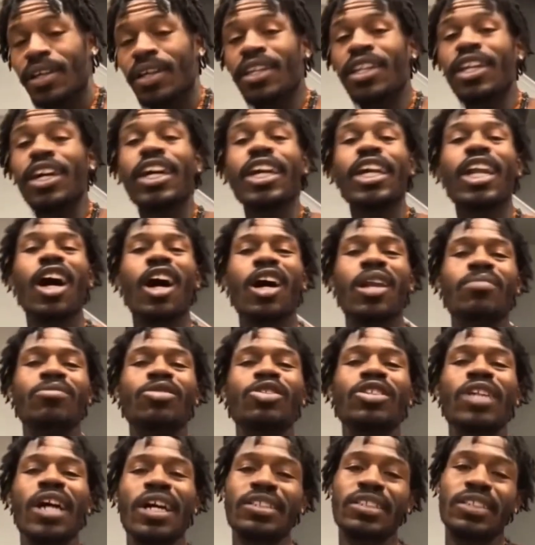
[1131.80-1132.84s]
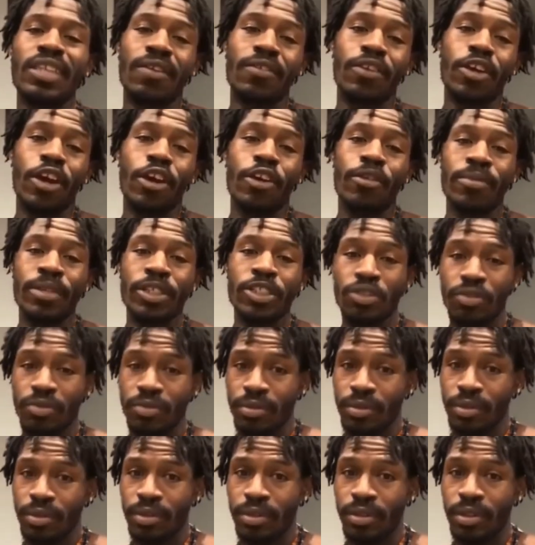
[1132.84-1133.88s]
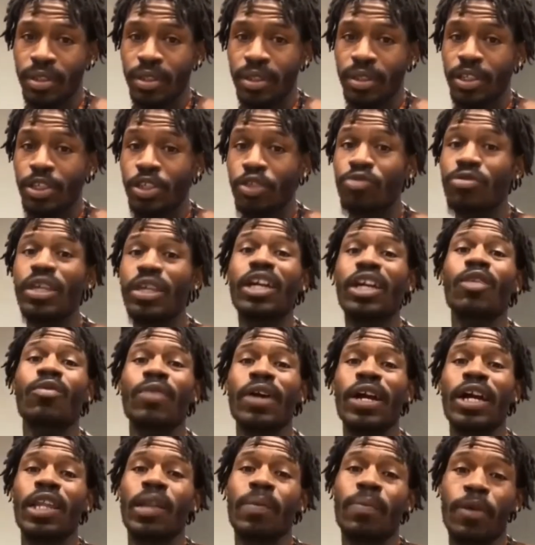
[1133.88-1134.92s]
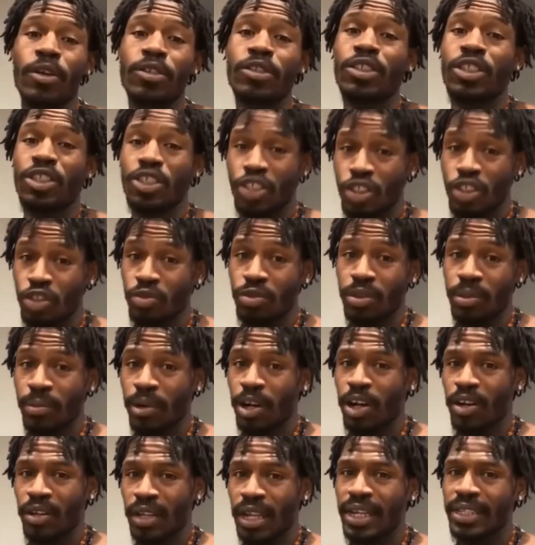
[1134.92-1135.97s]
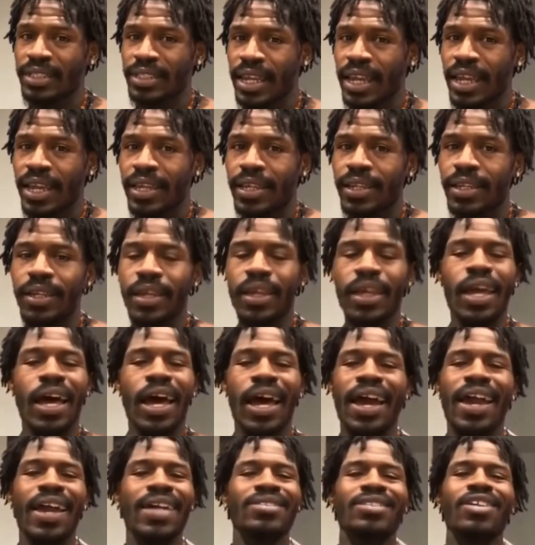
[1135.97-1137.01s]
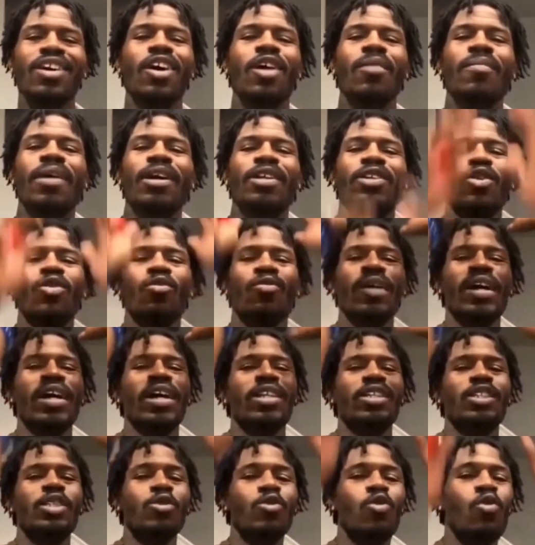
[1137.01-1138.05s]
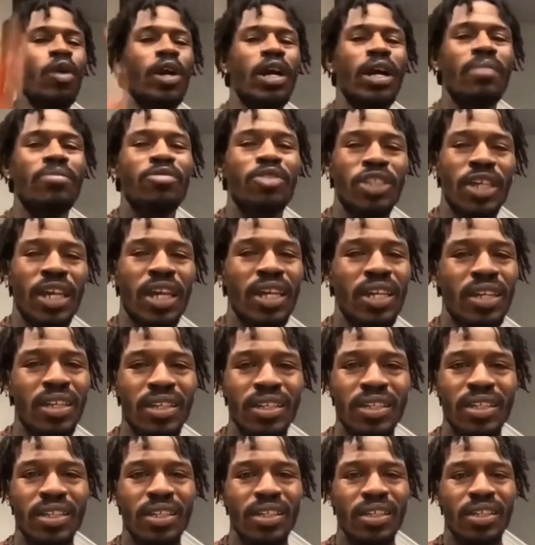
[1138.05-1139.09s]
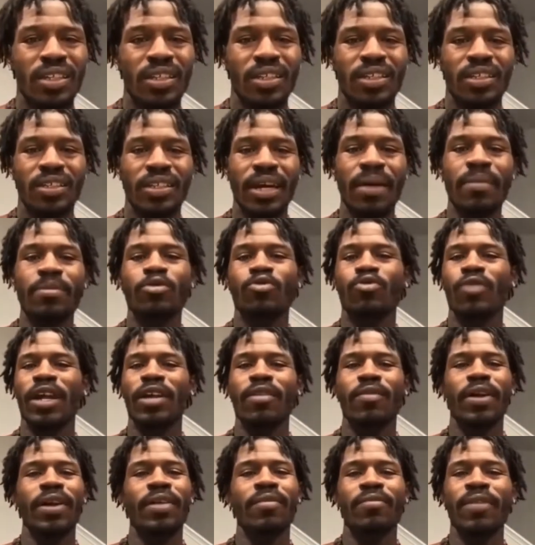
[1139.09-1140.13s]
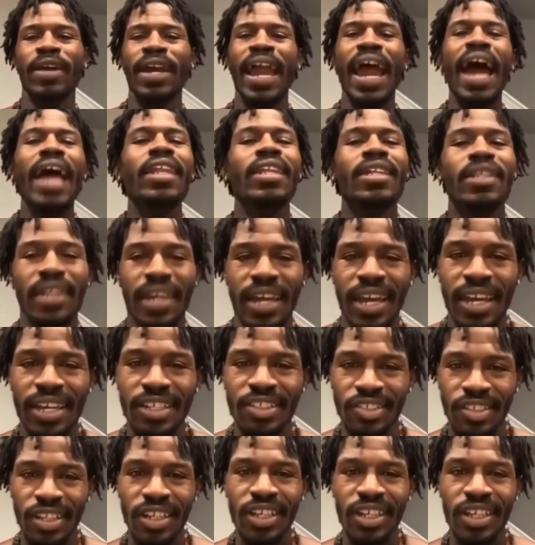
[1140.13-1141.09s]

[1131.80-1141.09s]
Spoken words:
Look at all them shots Steph Curry be shooting. You think a regular person could shoot the ball like that? I ain't talking about no regular square up J. That was Ray Allen days,